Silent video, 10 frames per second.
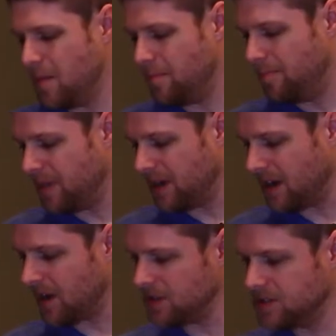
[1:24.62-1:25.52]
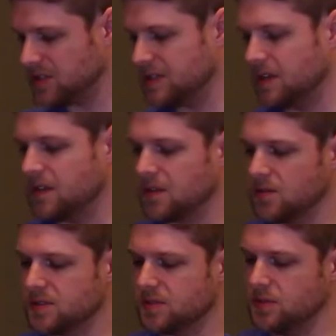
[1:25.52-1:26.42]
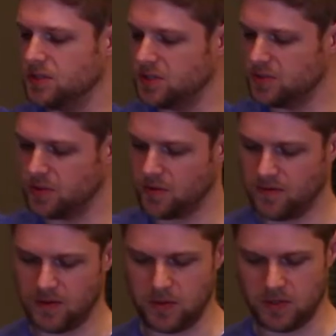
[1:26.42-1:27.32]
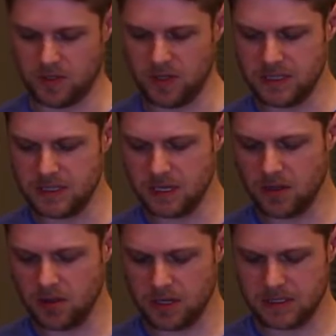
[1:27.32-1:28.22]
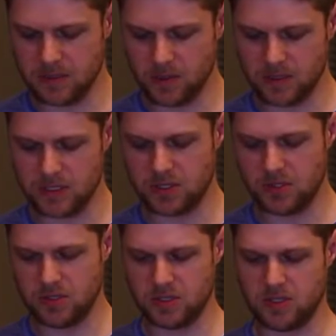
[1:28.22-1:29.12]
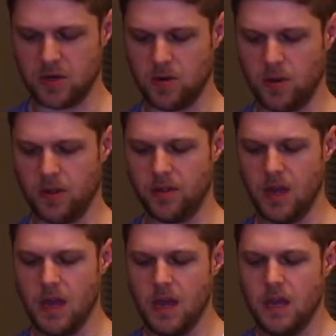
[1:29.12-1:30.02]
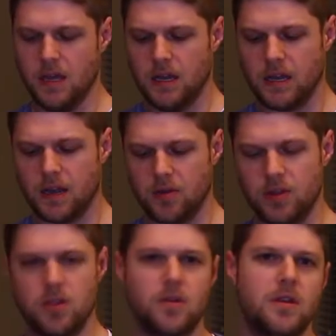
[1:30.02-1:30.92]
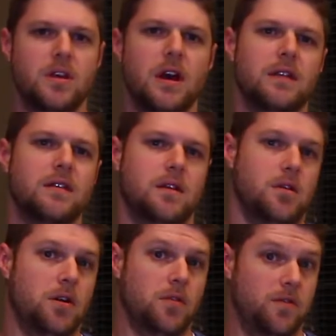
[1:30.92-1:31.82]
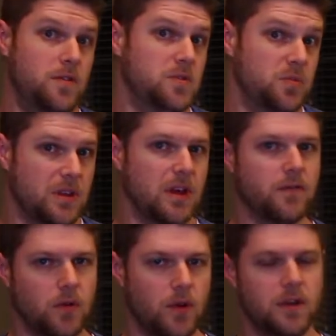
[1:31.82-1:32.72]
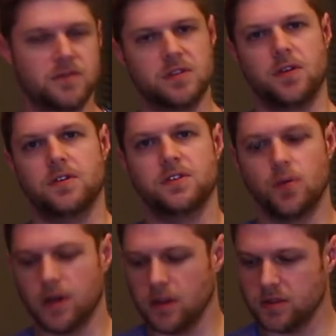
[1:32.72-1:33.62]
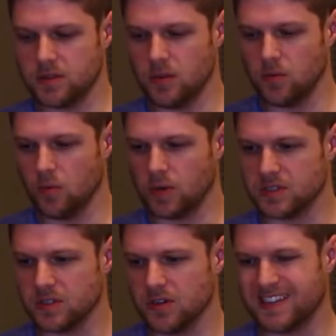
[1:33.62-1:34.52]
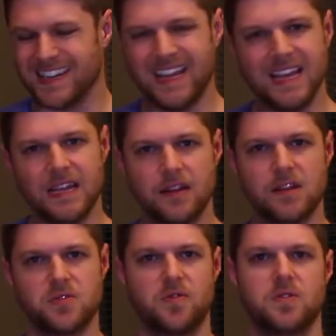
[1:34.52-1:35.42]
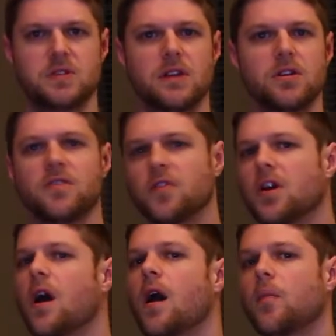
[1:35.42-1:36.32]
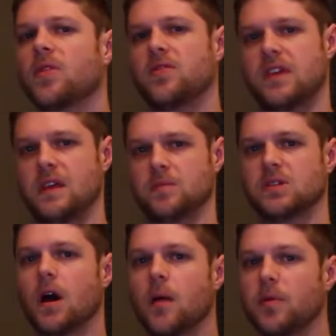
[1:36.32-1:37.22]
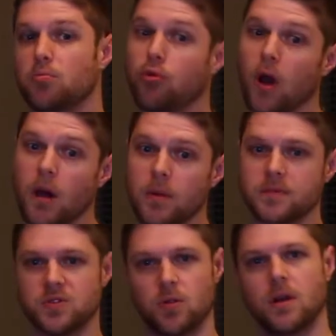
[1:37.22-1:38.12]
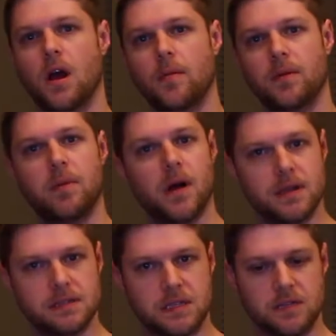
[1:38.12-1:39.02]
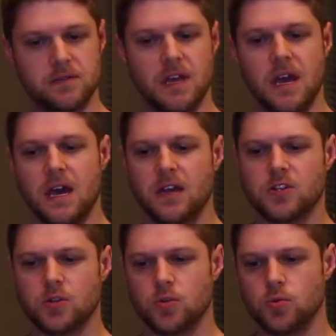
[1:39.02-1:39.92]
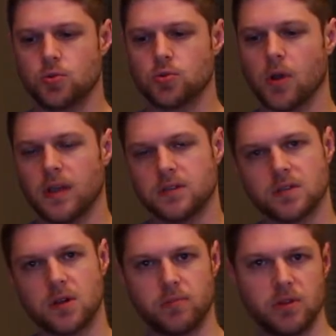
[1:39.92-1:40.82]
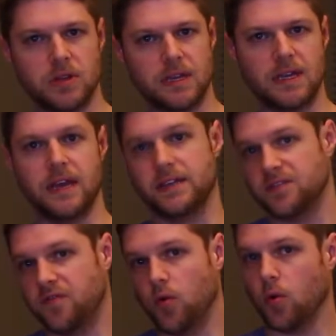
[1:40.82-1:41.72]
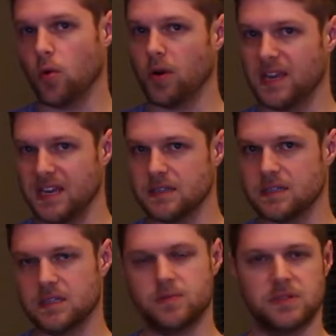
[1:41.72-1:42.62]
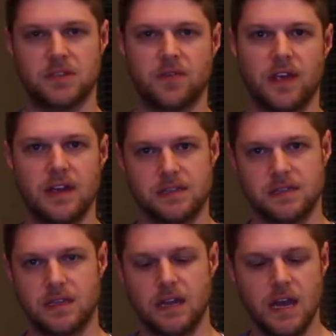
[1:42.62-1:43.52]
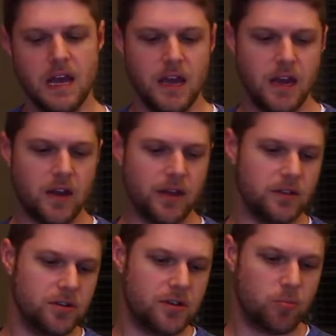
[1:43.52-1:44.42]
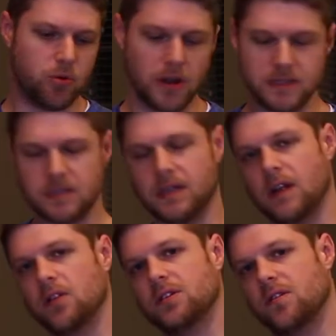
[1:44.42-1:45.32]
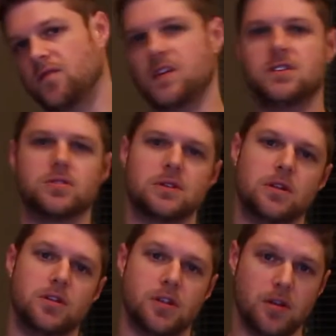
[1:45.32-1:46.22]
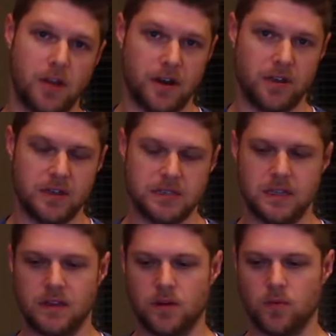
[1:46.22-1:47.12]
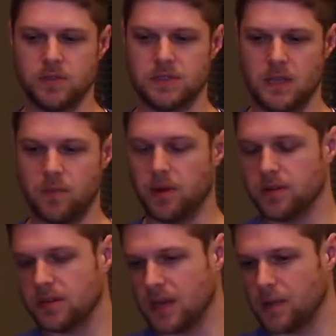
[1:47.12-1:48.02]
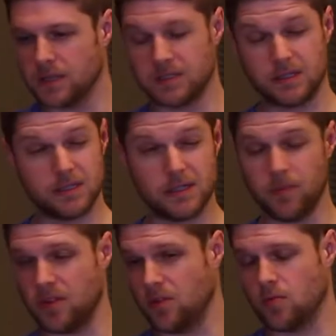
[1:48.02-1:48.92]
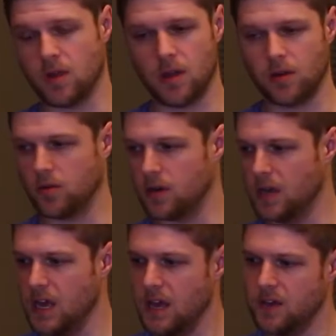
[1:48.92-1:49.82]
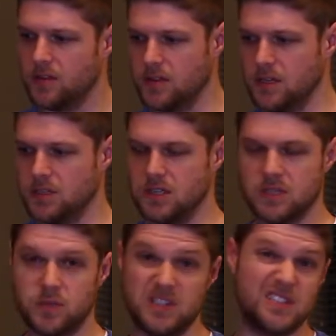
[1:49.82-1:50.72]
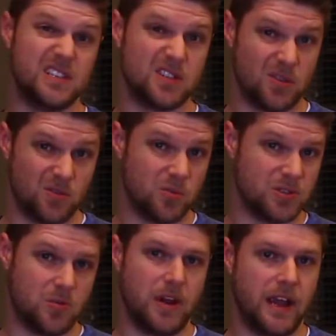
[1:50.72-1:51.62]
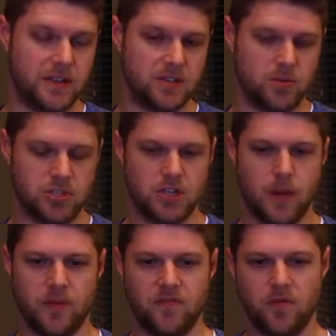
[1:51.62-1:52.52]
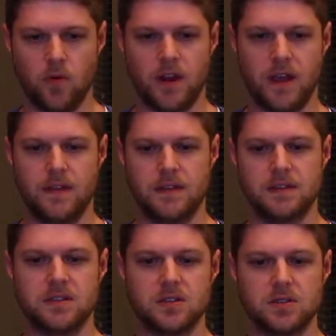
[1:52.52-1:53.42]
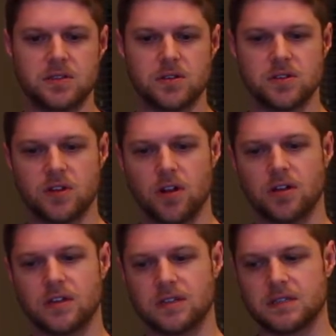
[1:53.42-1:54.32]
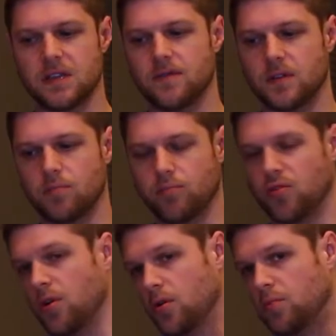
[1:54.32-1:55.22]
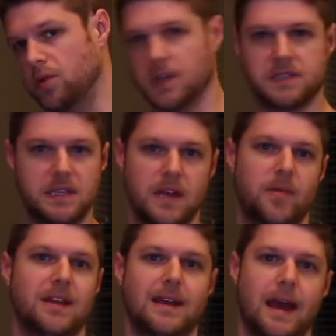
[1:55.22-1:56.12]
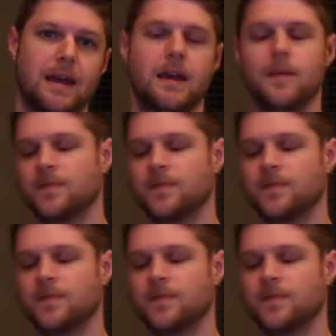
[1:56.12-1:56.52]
But I also said that there was some issues with the reviews. So let's take a look at some of those issues to start with. Now, you got to take a lot of reviews with kind of a grain of salt. So when I start digging into these reviews, I look for common themes, common problems, or common positives to try and start building a case for or against a specific headset. Now, I looked at pricing and I looked at features and I looked at a lot of things, and there was a Barrel Dynamics something 300. The GSP 600 was the one I actually was shopping for, and then the Steel Series Arctic 7 Pro Plus Gaming DAC.